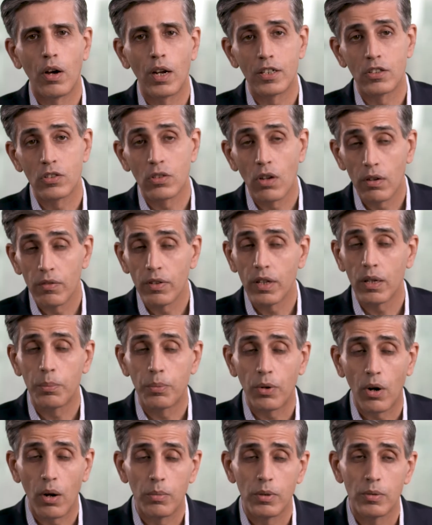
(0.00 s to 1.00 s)
at solving a
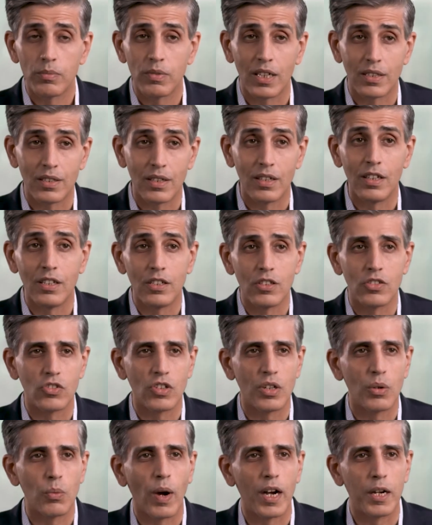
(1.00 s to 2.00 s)
problem that's an
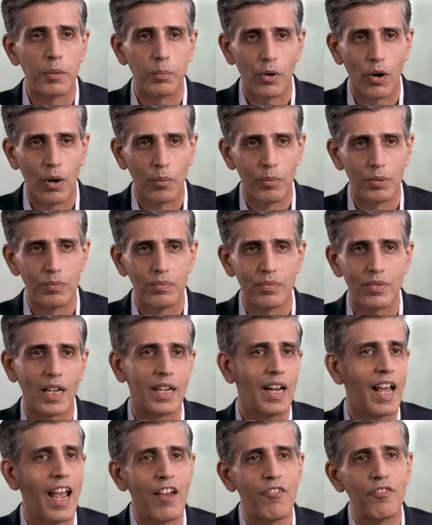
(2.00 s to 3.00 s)
industry-wide problem
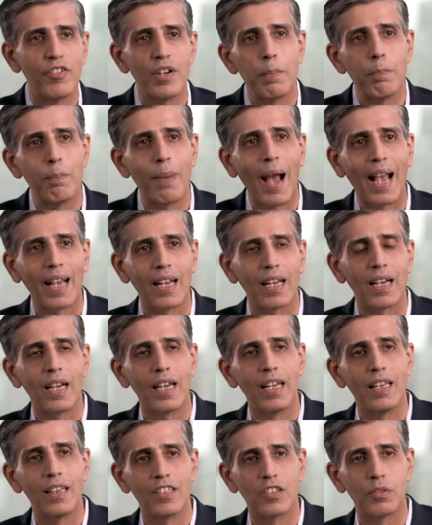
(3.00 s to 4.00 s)
that every bank
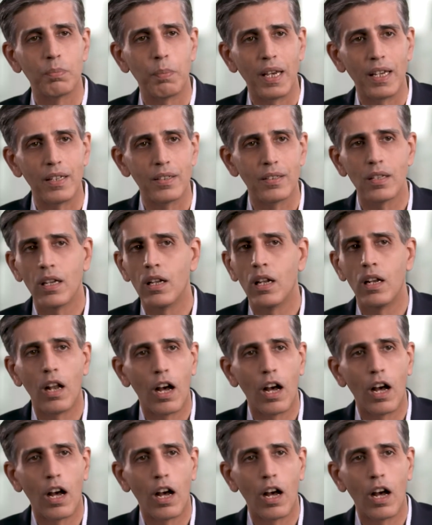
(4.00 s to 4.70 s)
in the space,